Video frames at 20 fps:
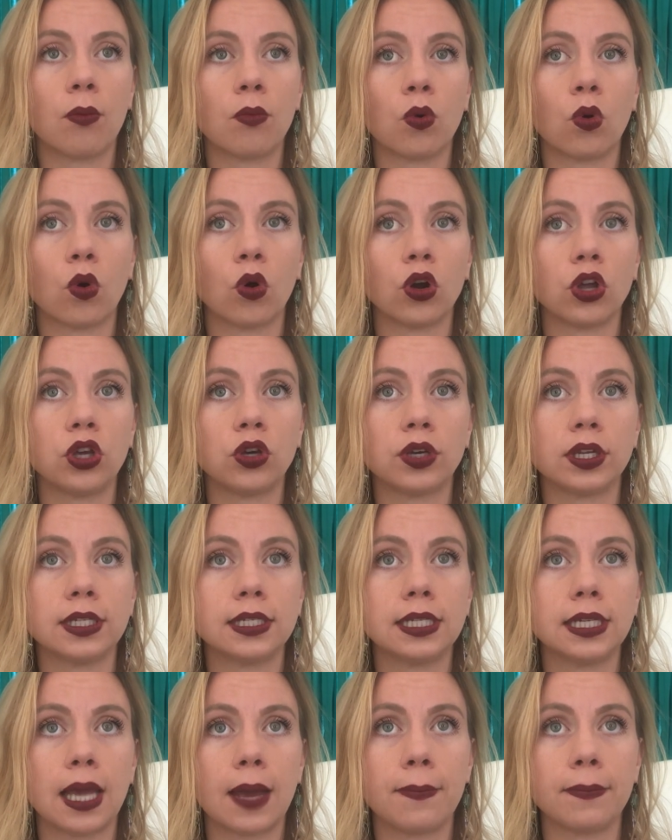or you
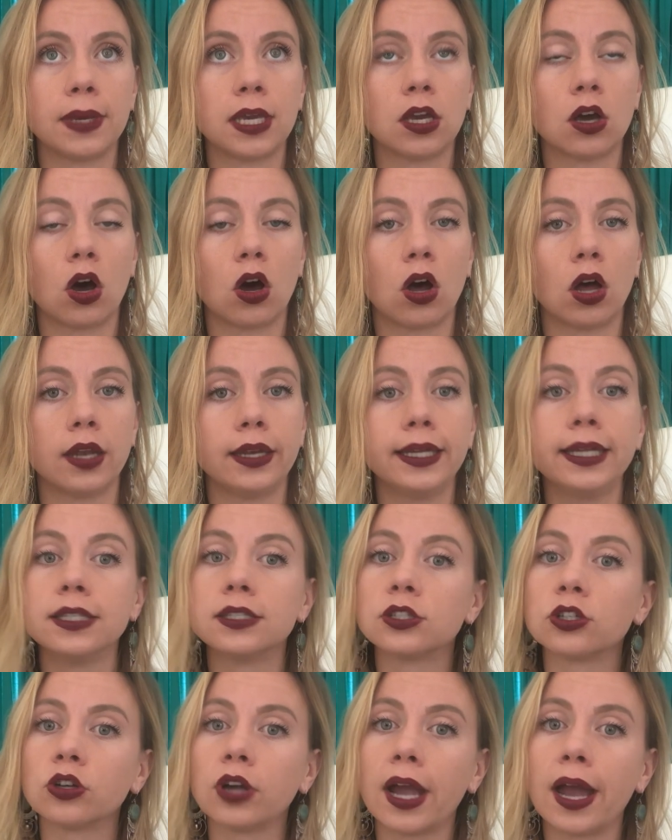can DM me on
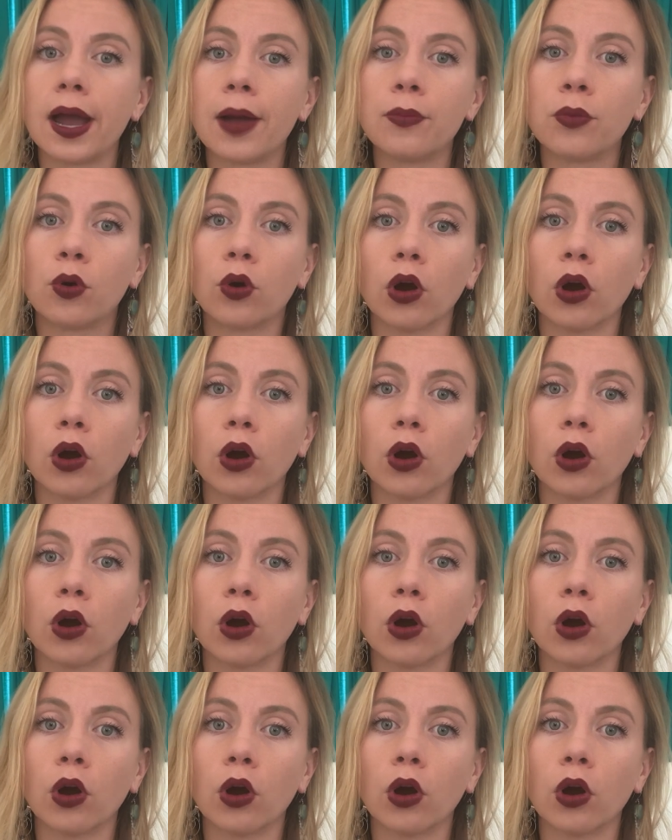Instagram